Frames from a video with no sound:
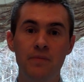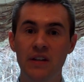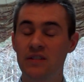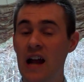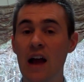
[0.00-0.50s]

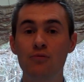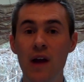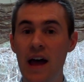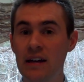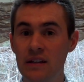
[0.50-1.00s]
things that I
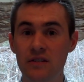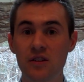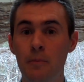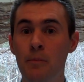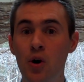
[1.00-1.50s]
read in
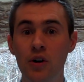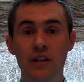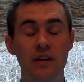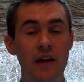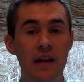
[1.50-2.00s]
some book
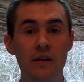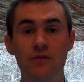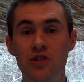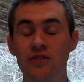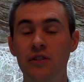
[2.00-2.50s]
and I'm
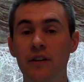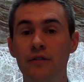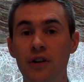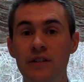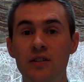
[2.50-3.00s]
just
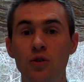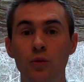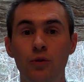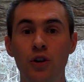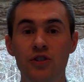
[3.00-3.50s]
delivering to you
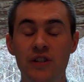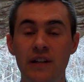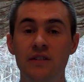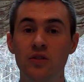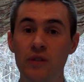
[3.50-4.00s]
and
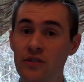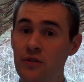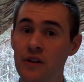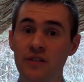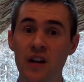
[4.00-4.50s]
regurgitating to you. These are
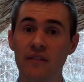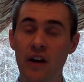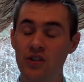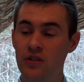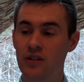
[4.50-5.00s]
things that I've
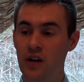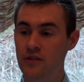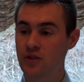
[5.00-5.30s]
actually done.